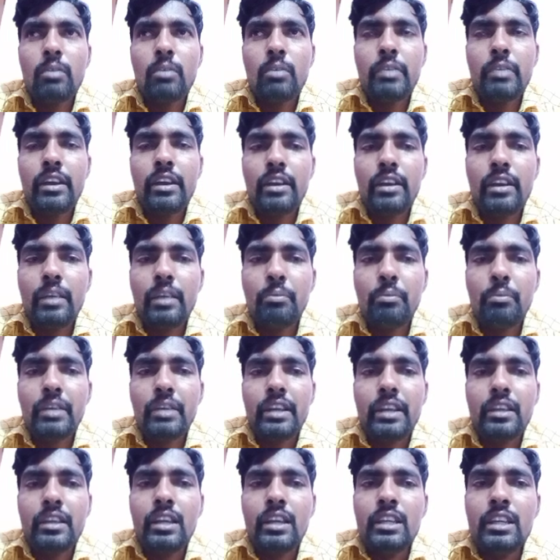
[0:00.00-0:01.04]
be
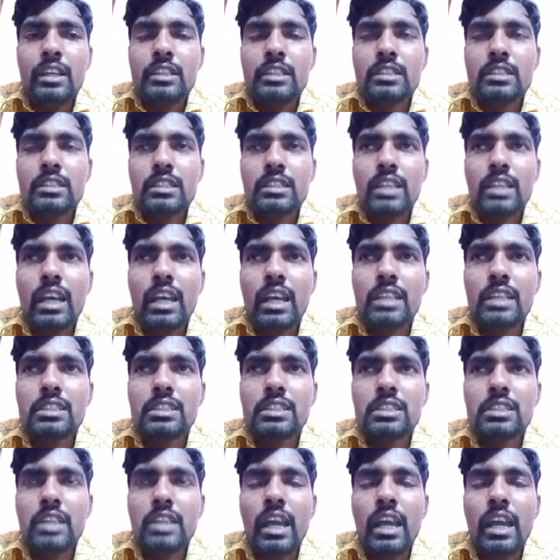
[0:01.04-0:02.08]
erupted.
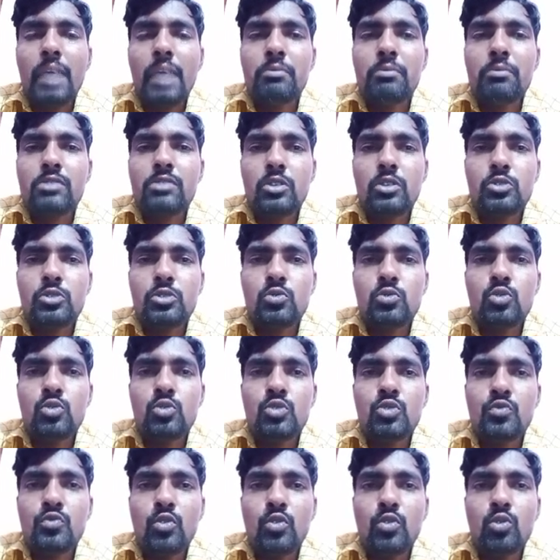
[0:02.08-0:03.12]
Such times a huge
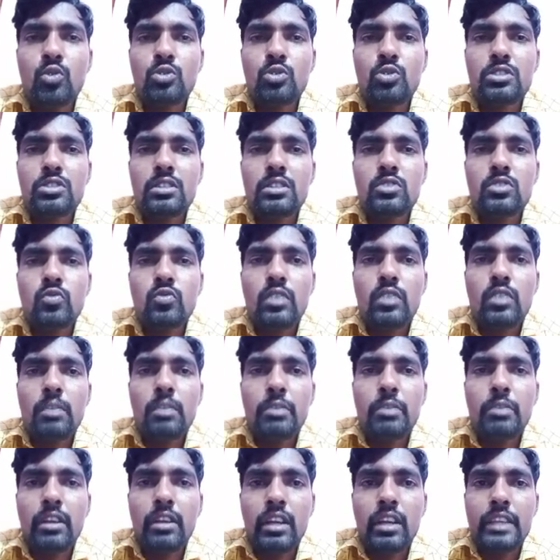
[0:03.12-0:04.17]
forces will
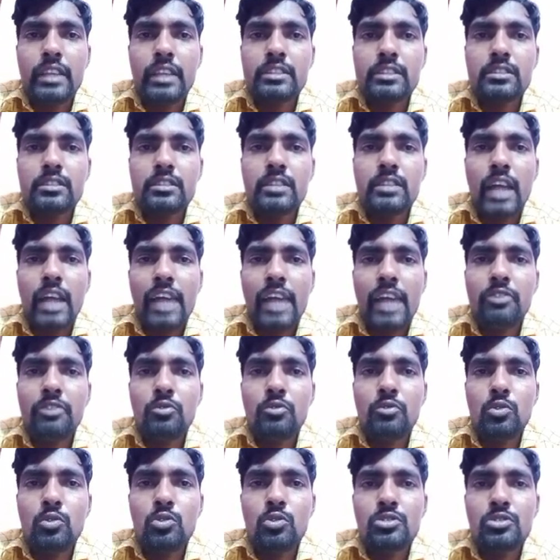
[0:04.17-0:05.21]
be released. That
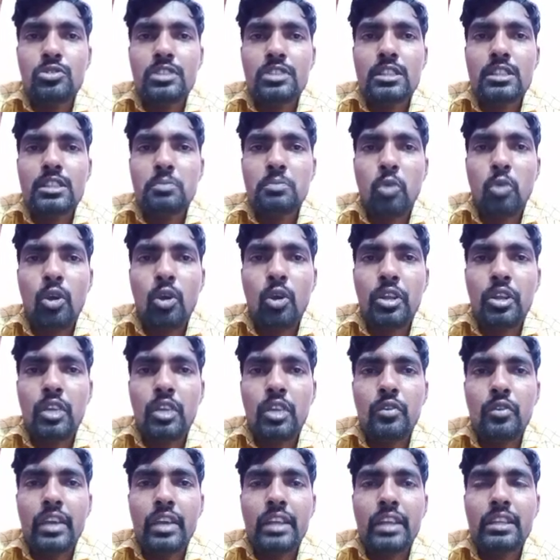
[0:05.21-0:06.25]
forces point
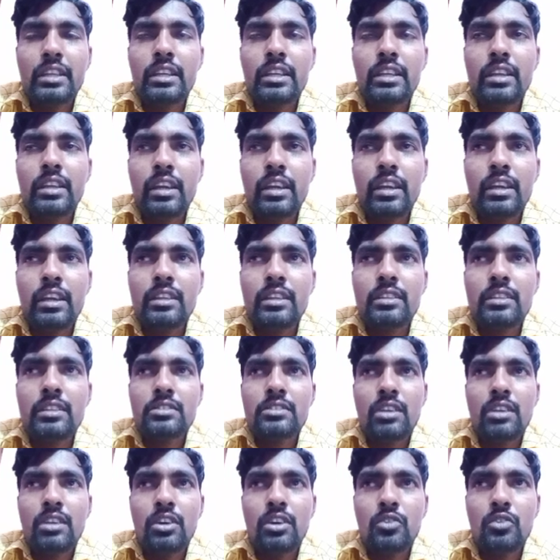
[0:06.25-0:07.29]
of any earth
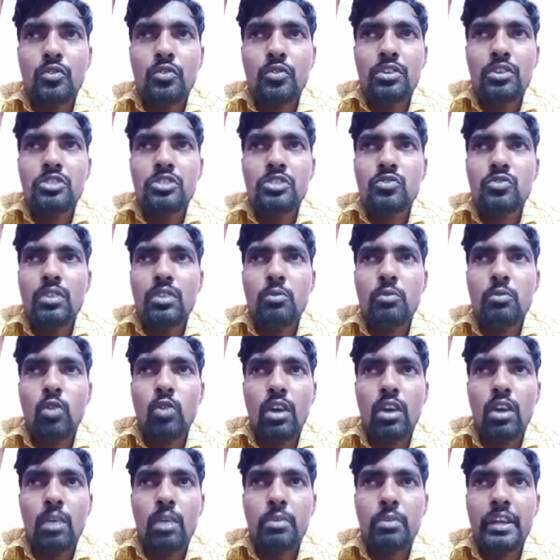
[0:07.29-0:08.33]
surface will be
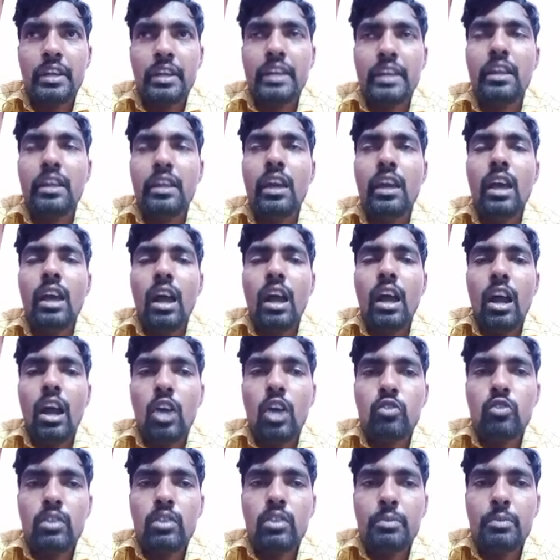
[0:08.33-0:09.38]
vibrated
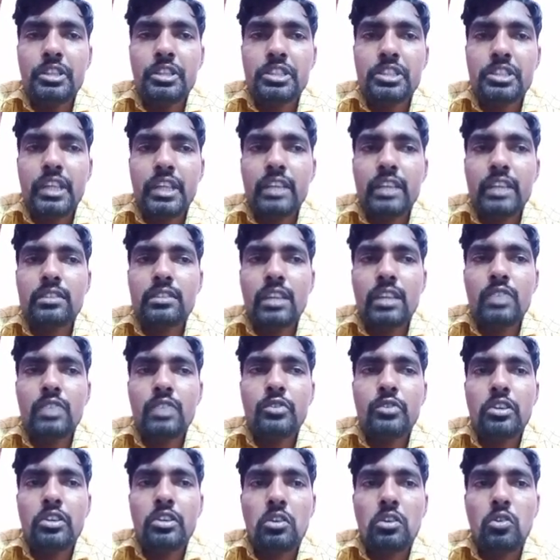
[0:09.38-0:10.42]
or will be shaken. That
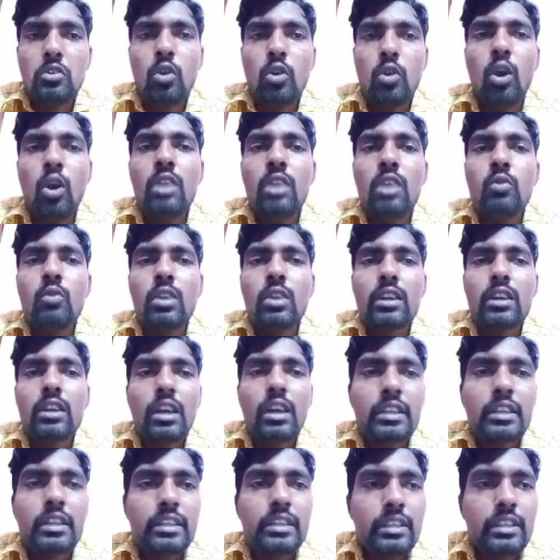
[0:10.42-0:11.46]
we are called
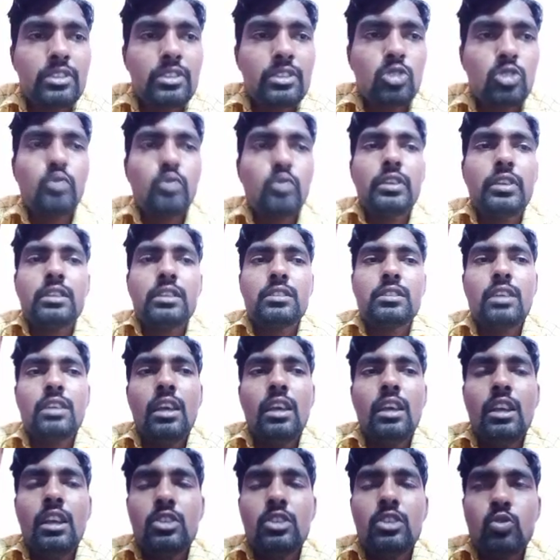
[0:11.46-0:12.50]
volcanic earthquakes.
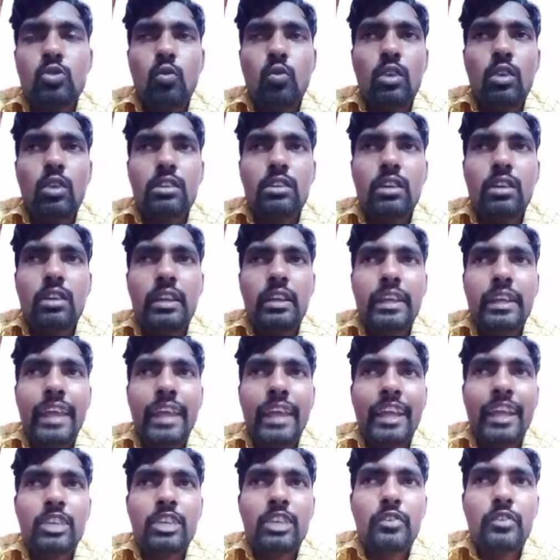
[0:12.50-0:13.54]
So volcanic
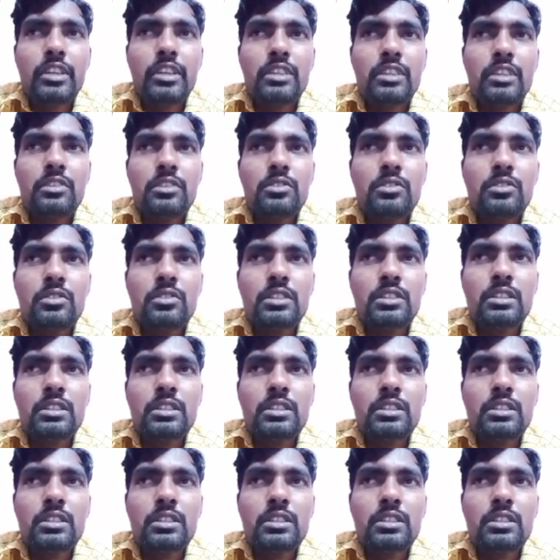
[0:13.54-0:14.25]
activity play